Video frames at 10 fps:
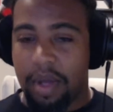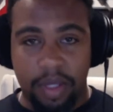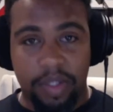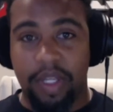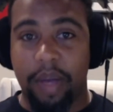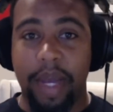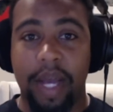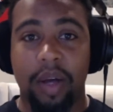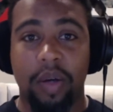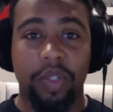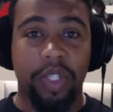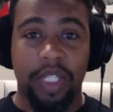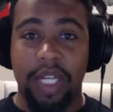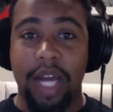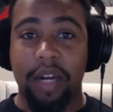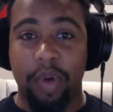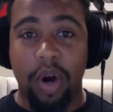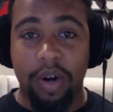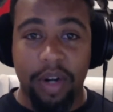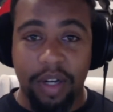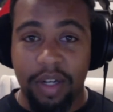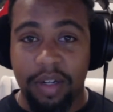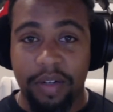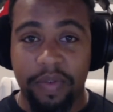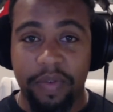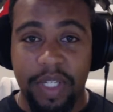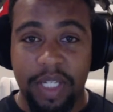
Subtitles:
somehow just not a part of